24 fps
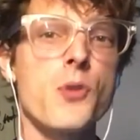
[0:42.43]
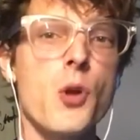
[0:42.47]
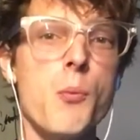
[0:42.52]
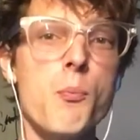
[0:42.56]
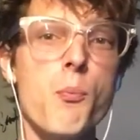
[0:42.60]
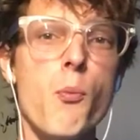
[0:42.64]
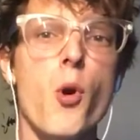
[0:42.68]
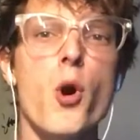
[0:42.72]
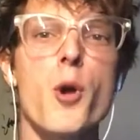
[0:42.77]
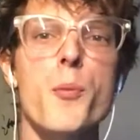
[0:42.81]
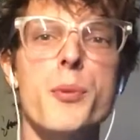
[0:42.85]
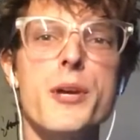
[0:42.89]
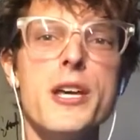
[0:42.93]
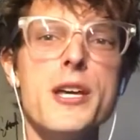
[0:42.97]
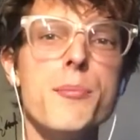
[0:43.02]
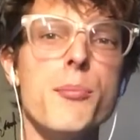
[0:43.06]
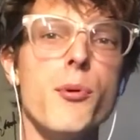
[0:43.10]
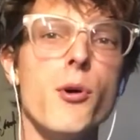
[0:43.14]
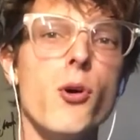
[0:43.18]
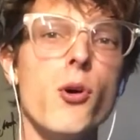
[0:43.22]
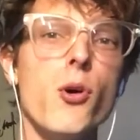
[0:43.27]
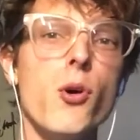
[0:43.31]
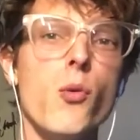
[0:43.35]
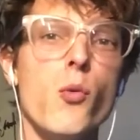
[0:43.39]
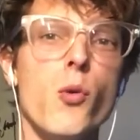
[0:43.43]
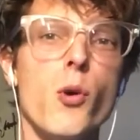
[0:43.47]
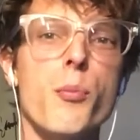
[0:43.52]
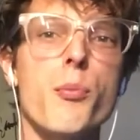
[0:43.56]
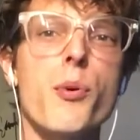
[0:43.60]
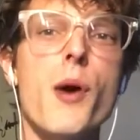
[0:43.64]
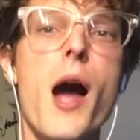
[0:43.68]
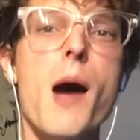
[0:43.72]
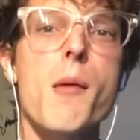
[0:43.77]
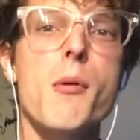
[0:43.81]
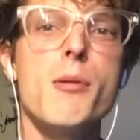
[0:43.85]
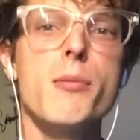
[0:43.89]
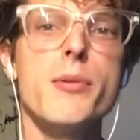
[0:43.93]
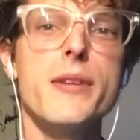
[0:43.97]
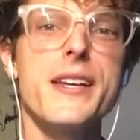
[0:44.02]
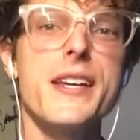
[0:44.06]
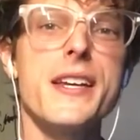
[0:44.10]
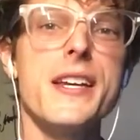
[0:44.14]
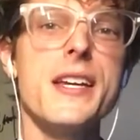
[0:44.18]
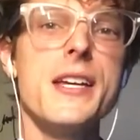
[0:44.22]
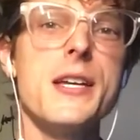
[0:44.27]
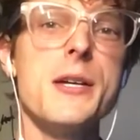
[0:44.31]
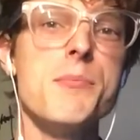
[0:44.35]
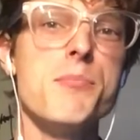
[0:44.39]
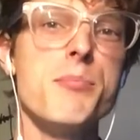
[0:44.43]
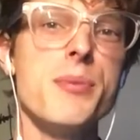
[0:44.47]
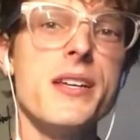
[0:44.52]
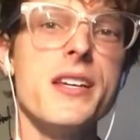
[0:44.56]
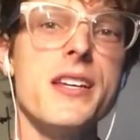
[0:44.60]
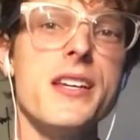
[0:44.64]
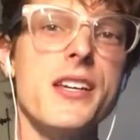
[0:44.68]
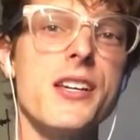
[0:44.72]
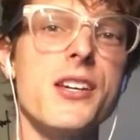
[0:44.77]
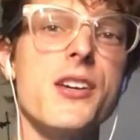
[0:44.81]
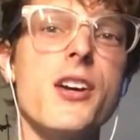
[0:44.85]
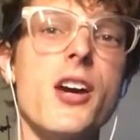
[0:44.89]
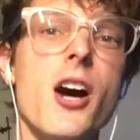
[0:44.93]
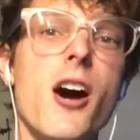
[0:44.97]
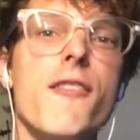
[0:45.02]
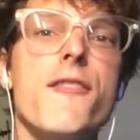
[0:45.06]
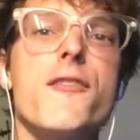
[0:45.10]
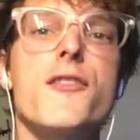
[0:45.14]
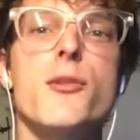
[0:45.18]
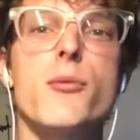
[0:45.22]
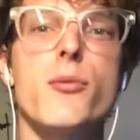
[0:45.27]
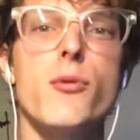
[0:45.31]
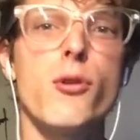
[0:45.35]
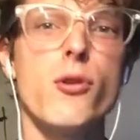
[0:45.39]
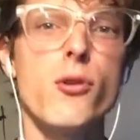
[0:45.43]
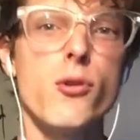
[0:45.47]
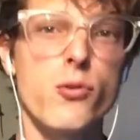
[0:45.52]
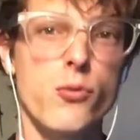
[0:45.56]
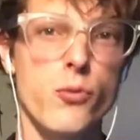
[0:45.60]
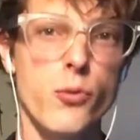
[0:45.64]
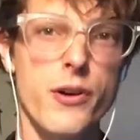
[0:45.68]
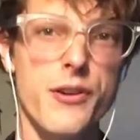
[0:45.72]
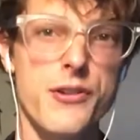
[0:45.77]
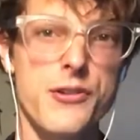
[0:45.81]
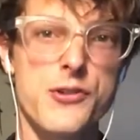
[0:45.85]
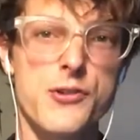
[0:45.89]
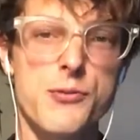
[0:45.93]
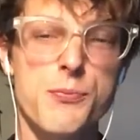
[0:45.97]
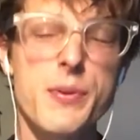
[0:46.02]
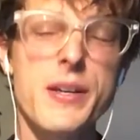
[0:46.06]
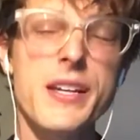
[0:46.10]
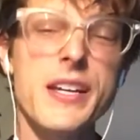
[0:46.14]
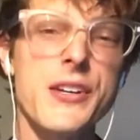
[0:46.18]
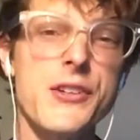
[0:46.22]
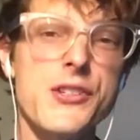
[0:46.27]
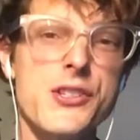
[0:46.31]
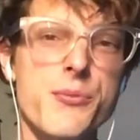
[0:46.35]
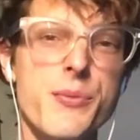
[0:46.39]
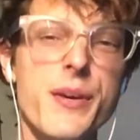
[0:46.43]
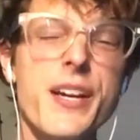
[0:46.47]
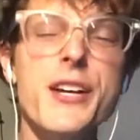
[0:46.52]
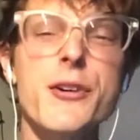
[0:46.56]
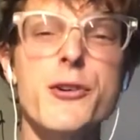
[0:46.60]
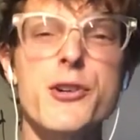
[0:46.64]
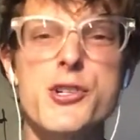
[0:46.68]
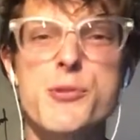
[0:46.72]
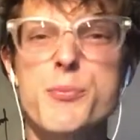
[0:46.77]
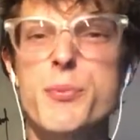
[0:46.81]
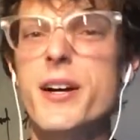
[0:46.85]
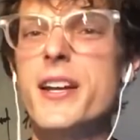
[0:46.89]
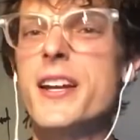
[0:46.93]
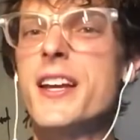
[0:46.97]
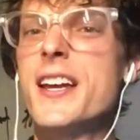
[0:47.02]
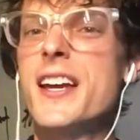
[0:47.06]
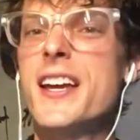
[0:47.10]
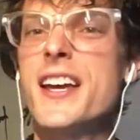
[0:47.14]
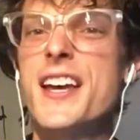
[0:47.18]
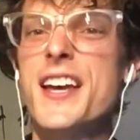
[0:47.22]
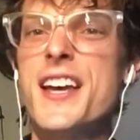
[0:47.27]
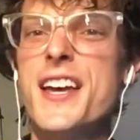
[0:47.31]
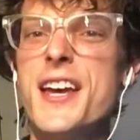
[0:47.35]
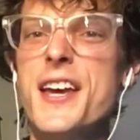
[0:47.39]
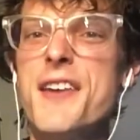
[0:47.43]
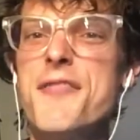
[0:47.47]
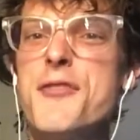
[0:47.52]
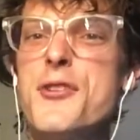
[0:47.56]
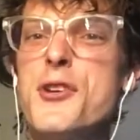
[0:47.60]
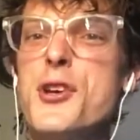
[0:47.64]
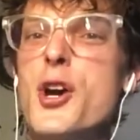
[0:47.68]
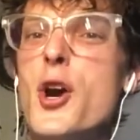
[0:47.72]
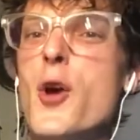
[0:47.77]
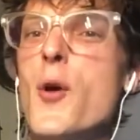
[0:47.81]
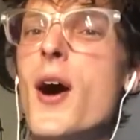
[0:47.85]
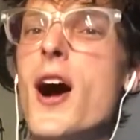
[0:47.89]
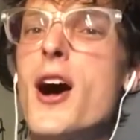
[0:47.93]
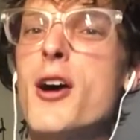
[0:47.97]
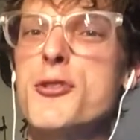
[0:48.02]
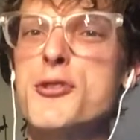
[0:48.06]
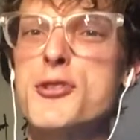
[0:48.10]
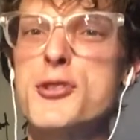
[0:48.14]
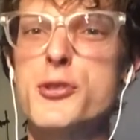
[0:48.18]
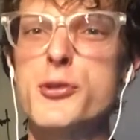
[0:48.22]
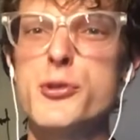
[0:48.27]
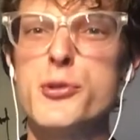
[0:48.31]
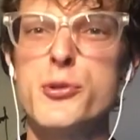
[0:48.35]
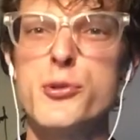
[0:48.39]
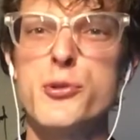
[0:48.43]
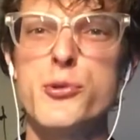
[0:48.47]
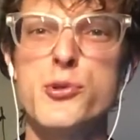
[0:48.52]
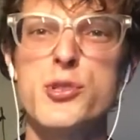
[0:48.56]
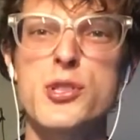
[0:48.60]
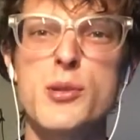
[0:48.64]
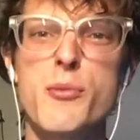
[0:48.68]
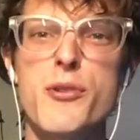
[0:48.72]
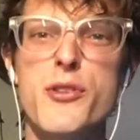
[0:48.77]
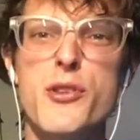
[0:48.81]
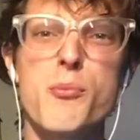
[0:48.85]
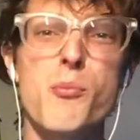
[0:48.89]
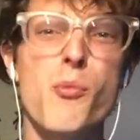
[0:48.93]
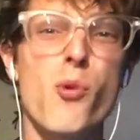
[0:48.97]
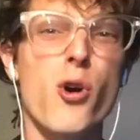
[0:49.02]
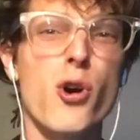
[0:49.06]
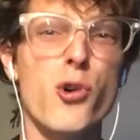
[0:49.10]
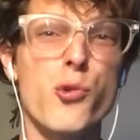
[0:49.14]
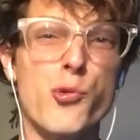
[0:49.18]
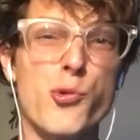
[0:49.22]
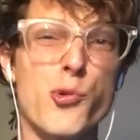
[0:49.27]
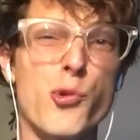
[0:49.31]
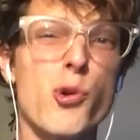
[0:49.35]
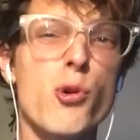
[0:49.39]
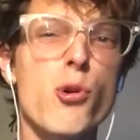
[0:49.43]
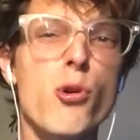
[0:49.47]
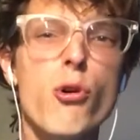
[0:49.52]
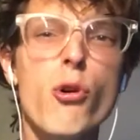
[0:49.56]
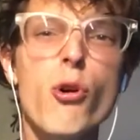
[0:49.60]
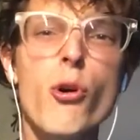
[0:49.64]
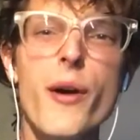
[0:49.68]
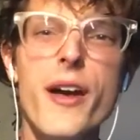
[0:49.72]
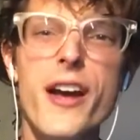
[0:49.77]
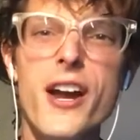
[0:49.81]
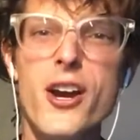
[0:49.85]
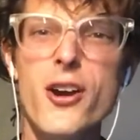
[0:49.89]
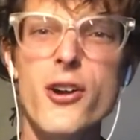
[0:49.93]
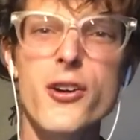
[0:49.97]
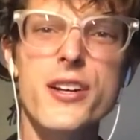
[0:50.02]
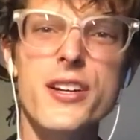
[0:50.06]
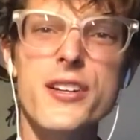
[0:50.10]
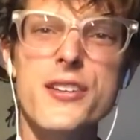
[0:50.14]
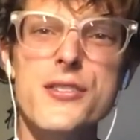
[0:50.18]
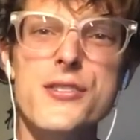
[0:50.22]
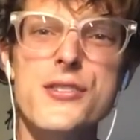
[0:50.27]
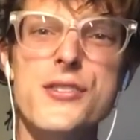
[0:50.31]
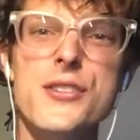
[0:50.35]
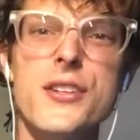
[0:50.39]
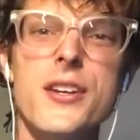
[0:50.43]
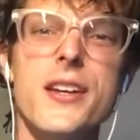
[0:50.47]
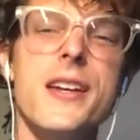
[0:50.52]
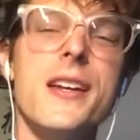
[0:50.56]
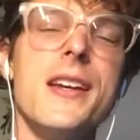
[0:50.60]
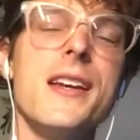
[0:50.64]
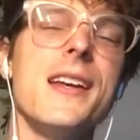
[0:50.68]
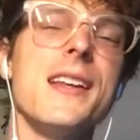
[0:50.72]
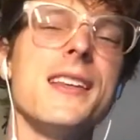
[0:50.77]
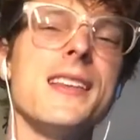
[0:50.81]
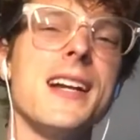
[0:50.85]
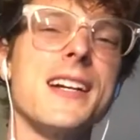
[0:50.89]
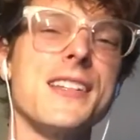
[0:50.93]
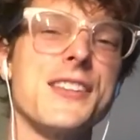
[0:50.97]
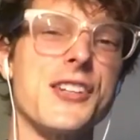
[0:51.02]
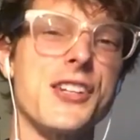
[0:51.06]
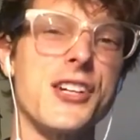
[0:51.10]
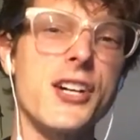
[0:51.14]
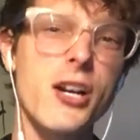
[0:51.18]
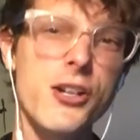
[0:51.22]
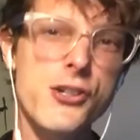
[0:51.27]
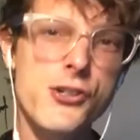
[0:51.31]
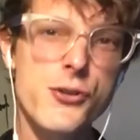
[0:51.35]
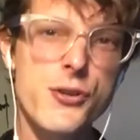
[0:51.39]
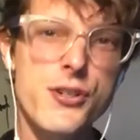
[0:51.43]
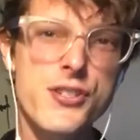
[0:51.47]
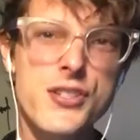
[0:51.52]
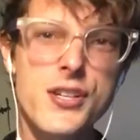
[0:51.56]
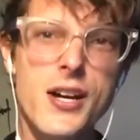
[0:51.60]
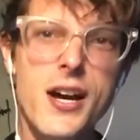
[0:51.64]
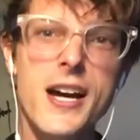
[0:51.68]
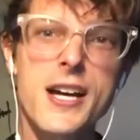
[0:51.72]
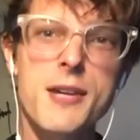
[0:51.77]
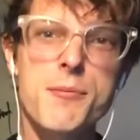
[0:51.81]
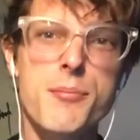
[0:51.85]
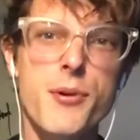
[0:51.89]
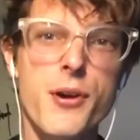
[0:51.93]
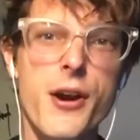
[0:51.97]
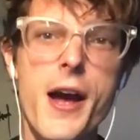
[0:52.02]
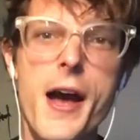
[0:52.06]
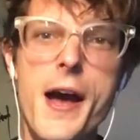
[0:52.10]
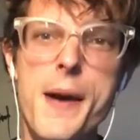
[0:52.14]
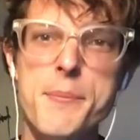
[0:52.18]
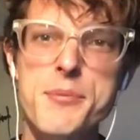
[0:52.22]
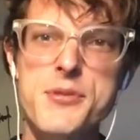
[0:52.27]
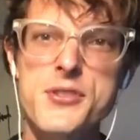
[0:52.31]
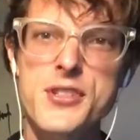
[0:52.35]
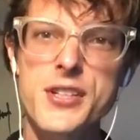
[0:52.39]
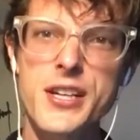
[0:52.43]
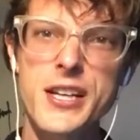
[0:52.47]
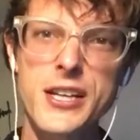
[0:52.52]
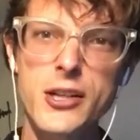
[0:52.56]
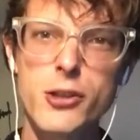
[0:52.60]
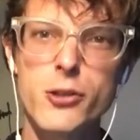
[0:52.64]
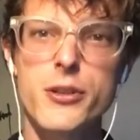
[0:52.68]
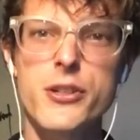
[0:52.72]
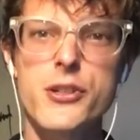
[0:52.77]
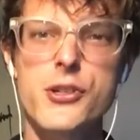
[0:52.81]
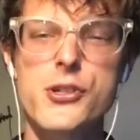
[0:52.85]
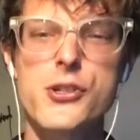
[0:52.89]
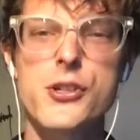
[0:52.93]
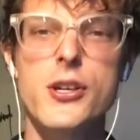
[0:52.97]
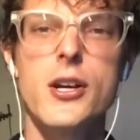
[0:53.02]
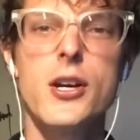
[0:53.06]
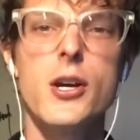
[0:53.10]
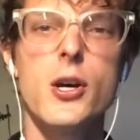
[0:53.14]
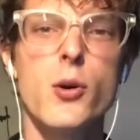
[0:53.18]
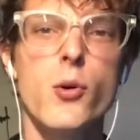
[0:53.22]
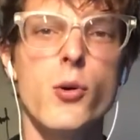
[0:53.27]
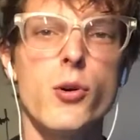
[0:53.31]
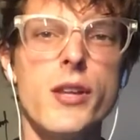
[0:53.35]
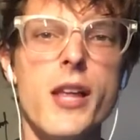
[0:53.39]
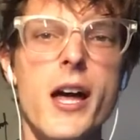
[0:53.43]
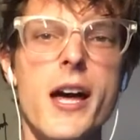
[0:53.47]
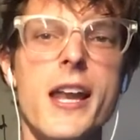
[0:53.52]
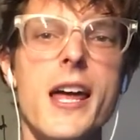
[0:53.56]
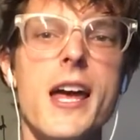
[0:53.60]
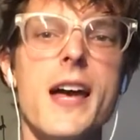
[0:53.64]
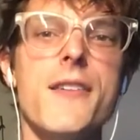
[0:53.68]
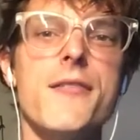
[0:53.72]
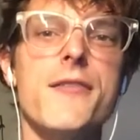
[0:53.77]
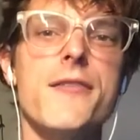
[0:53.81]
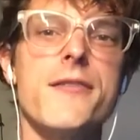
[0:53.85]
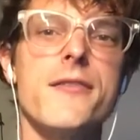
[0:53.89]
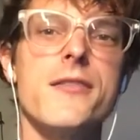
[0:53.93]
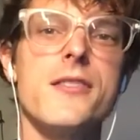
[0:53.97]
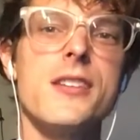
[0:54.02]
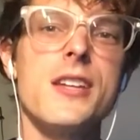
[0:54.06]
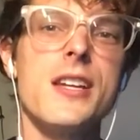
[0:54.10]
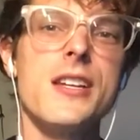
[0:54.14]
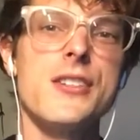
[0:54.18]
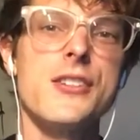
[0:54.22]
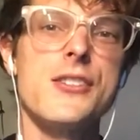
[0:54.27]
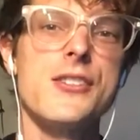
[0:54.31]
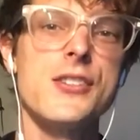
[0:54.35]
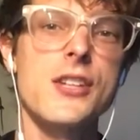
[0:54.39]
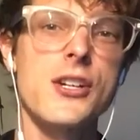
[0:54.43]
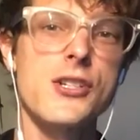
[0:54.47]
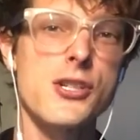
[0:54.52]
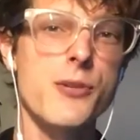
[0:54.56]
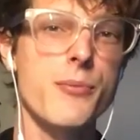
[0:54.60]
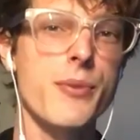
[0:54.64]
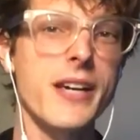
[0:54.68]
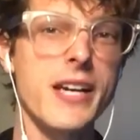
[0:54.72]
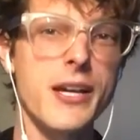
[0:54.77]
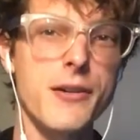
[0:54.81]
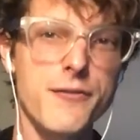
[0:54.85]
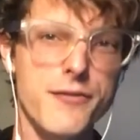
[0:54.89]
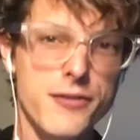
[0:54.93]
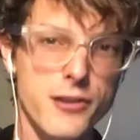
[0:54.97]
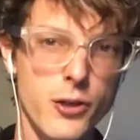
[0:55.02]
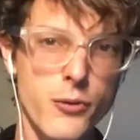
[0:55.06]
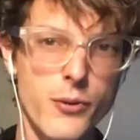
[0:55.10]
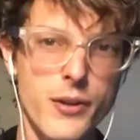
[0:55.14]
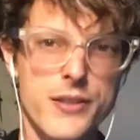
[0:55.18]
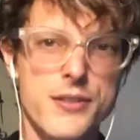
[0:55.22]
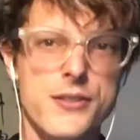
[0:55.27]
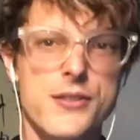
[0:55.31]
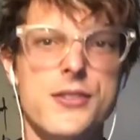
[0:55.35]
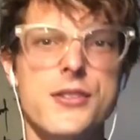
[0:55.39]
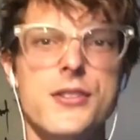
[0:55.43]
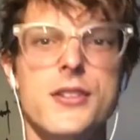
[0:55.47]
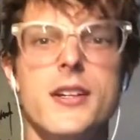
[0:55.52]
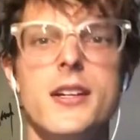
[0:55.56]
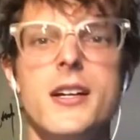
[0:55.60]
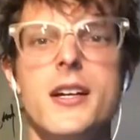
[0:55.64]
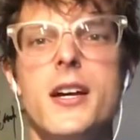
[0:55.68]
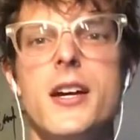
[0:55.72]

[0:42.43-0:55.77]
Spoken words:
more people will probably be comfortable with speaking some English. But if you go out to some of the more rural areas, like the countryside, perhaps English will not have as such a big influence.